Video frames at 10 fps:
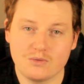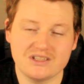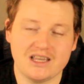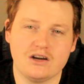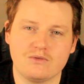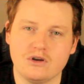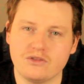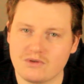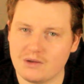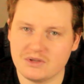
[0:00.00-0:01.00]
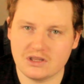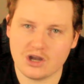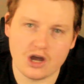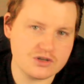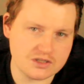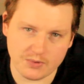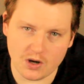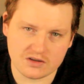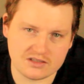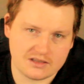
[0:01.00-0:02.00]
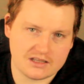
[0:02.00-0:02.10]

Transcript: Whereas the NRL, they're up in the coach's box.